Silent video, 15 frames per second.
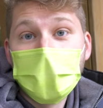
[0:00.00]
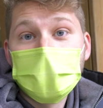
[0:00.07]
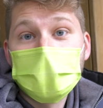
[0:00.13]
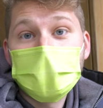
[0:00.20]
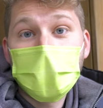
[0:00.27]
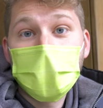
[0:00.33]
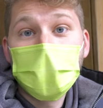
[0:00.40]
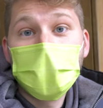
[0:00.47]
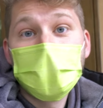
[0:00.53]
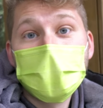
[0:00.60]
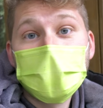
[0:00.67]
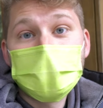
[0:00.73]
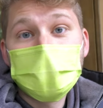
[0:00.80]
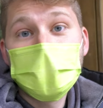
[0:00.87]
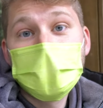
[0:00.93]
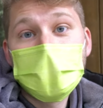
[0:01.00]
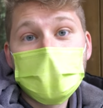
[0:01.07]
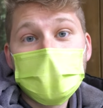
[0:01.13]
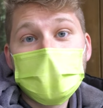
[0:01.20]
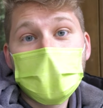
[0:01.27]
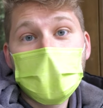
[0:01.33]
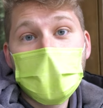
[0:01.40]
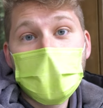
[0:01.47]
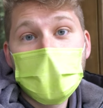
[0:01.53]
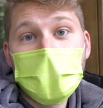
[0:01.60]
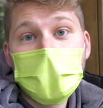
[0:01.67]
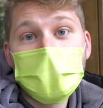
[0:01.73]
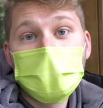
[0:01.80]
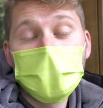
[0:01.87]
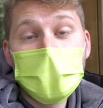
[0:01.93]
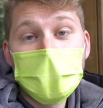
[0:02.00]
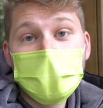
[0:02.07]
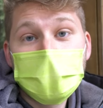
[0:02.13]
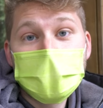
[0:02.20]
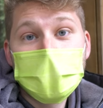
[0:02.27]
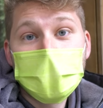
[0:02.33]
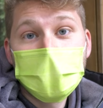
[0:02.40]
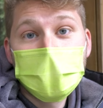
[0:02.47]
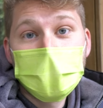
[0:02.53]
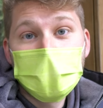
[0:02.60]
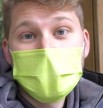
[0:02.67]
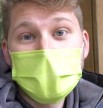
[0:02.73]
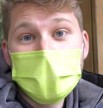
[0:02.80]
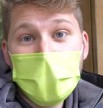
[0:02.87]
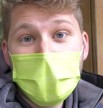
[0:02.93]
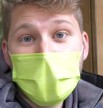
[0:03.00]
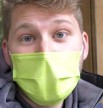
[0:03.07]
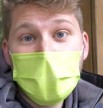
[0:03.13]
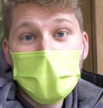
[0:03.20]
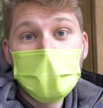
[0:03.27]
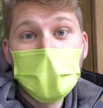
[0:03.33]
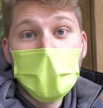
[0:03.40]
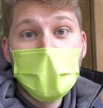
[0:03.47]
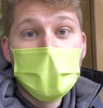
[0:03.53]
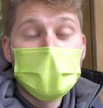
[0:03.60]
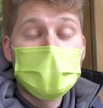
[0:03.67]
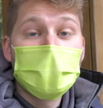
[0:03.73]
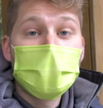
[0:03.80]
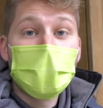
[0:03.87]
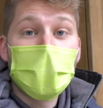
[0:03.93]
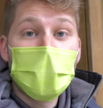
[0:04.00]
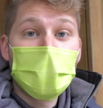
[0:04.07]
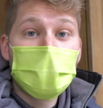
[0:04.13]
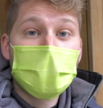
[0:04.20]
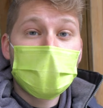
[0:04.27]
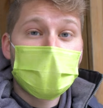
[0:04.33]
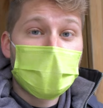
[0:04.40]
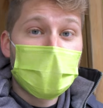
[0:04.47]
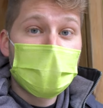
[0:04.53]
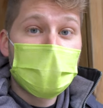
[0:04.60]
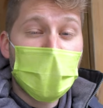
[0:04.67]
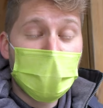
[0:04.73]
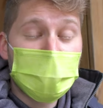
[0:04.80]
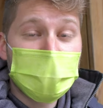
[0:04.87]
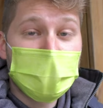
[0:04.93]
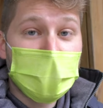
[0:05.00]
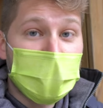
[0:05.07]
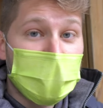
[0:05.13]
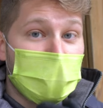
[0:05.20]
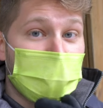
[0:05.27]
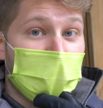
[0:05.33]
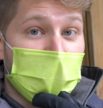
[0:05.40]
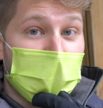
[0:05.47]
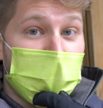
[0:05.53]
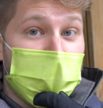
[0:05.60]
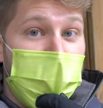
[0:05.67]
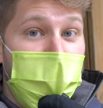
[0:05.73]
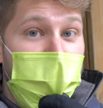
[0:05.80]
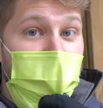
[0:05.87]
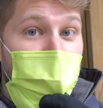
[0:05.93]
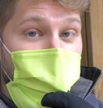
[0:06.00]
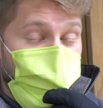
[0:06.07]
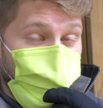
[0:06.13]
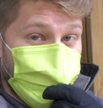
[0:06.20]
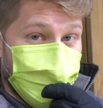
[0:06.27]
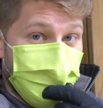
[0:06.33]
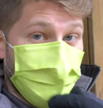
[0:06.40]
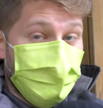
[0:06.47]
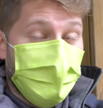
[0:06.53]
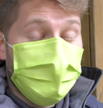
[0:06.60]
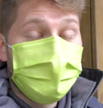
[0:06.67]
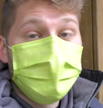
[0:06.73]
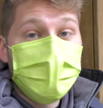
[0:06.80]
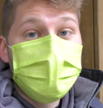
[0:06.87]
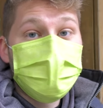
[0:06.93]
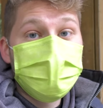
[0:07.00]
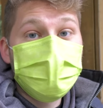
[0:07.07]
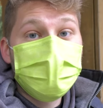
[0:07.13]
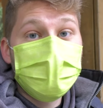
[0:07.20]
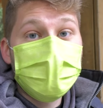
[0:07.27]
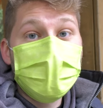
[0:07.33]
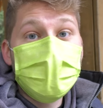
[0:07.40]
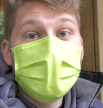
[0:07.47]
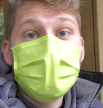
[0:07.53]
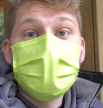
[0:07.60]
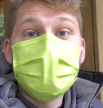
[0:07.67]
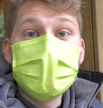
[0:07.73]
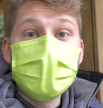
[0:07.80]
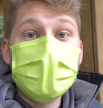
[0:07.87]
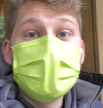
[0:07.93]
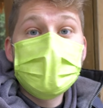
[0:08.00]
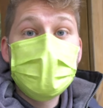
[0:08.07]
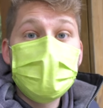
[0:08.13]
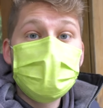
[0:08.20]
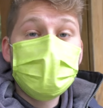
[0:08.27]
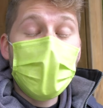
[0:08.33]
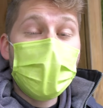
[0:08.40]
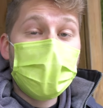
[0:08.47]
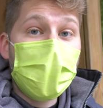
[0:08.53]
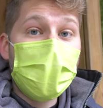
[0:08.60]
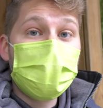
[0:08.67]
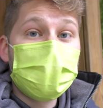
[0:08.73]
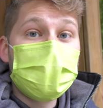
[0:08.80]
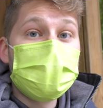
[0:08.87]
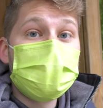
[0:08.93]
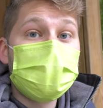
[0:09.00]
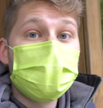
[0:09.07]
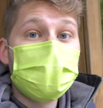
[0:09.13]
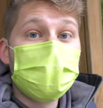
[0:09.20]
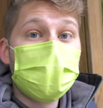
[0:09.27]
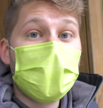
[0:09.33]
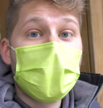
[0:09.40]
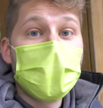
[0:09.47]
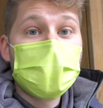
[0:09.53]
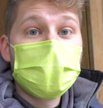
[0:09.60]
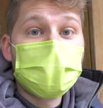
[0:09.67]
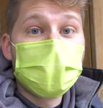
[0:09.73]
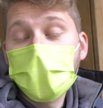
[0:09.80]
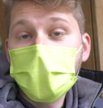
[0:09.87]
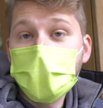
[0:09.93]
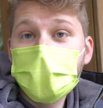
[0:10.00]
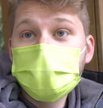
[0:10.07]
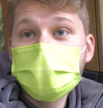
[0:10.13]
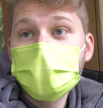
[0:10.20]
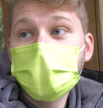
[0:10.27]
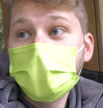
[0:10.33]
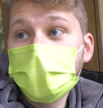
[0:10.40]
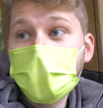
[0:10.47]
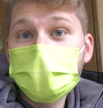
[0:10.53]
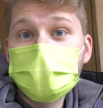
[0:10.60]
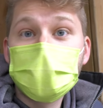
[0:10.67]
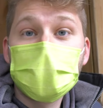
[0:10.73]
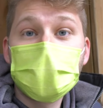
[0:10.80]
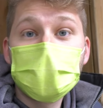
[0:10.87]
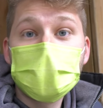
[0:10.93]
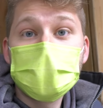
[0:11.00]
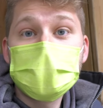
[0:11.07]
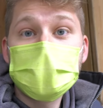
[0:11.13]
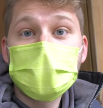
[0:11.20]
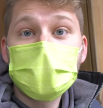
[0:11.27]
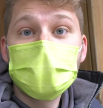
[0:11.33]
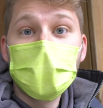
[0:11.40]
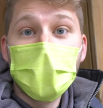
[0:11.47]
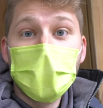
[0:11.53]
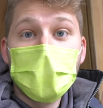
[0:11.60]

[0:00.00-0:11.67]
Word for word: So this research and breeding facility was set up to help repopulate the pandas and eventually release them back out into the wild. They also allow tourism